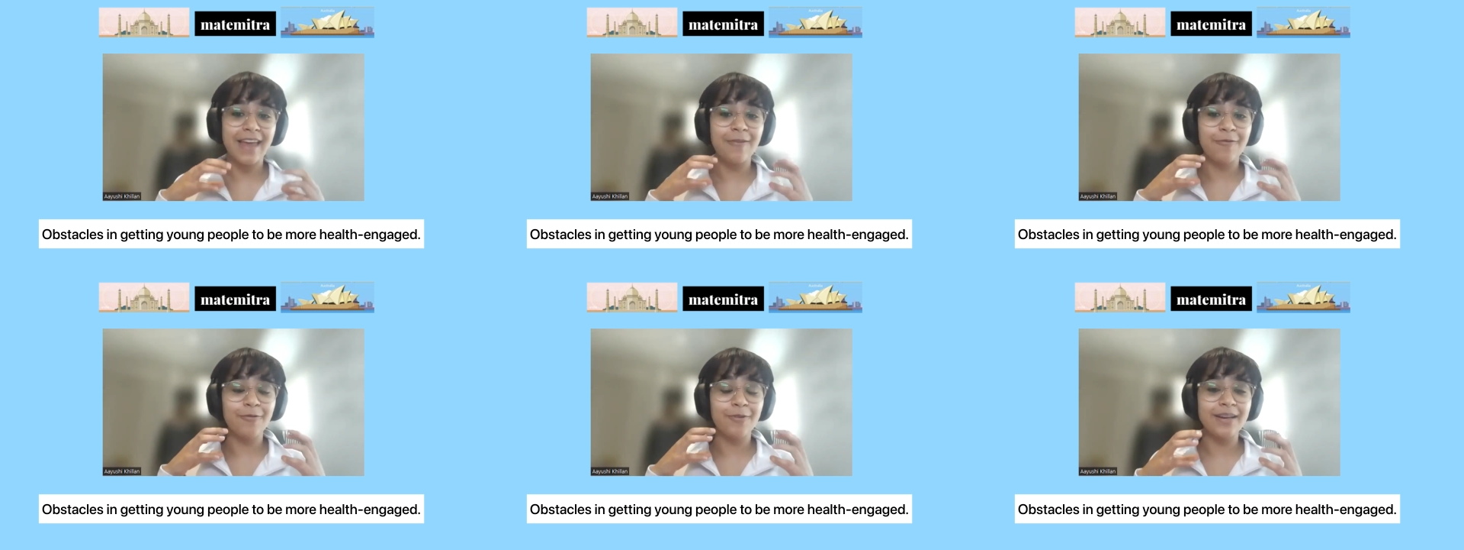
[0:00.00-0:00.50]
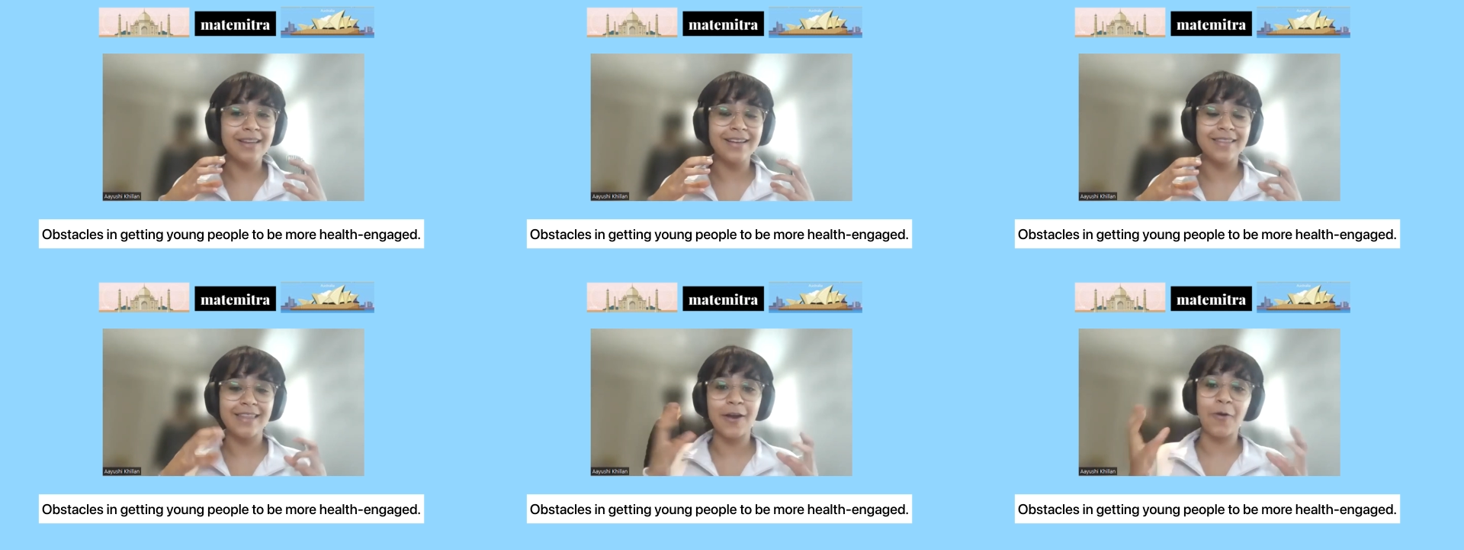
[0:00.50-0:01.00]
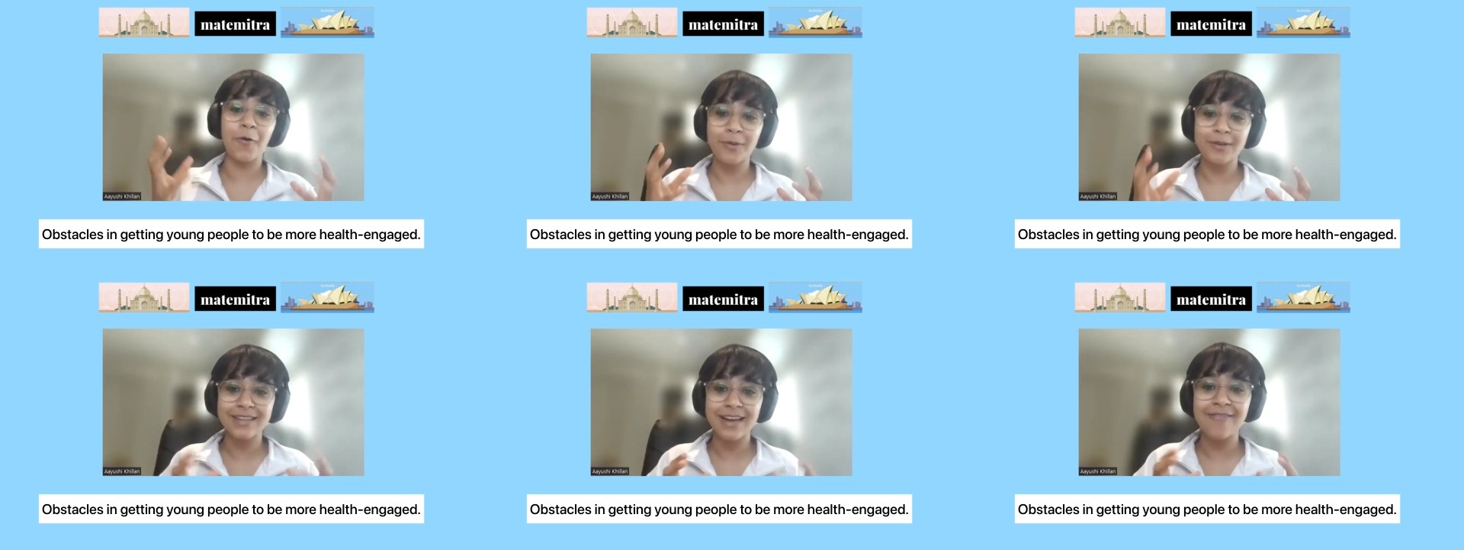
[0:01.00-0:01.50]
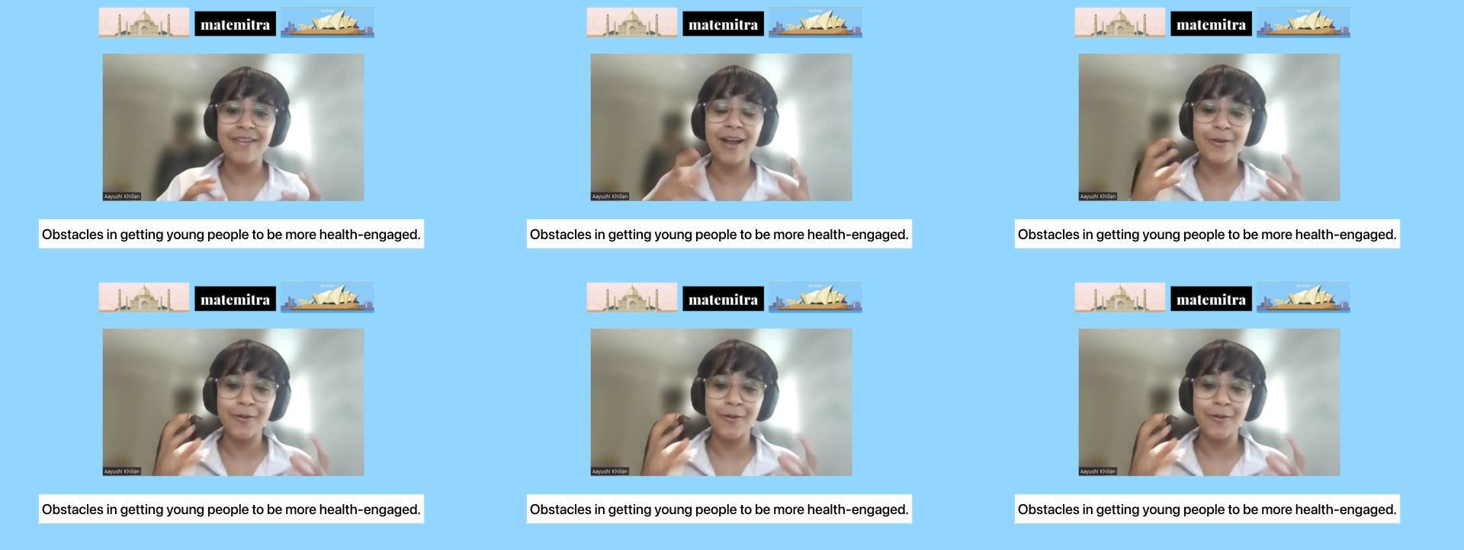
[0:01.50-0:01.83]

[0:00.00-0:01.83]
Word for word: they really they almost have